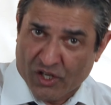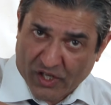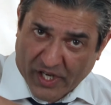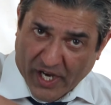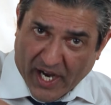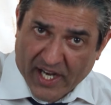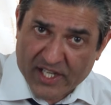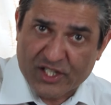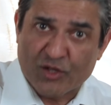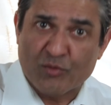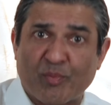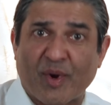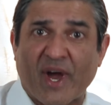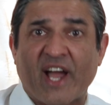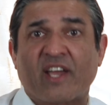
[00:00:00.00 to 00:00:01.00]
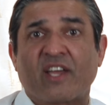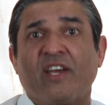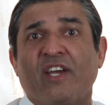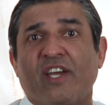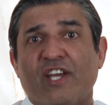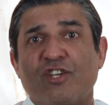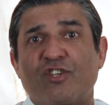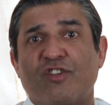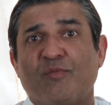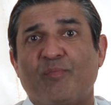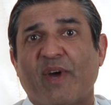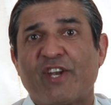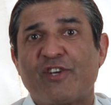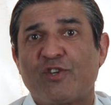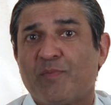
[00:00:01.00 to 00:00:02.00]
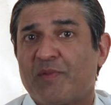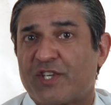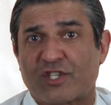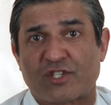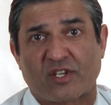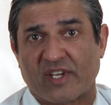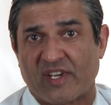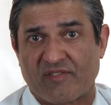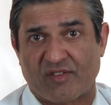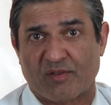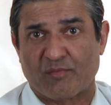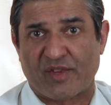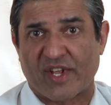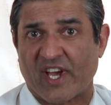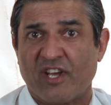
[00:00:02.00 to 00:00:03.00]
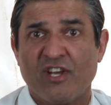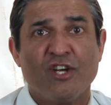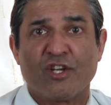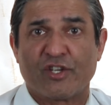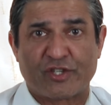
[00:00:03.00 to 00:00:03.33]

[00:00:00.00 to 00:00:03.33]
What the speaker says: guide back into the bedroom and just leave them there.